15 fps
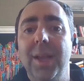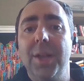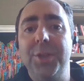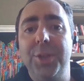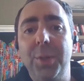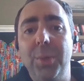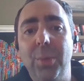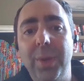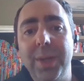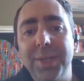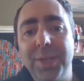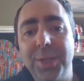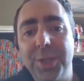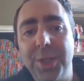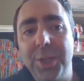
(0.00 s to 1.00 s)
Uh, do you
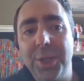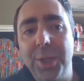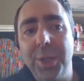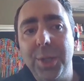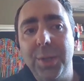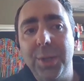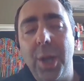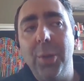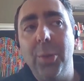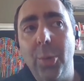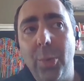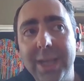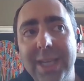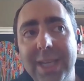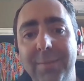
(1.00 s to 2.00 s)
always? Should you? You don't
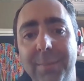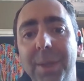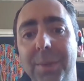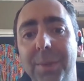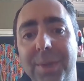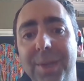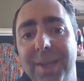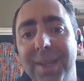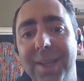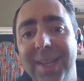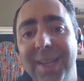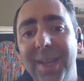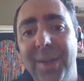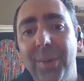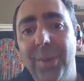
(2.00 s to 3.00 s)
always have milk,
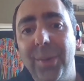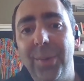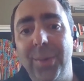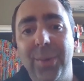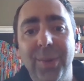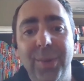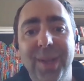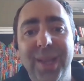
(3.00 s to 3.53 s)
or no,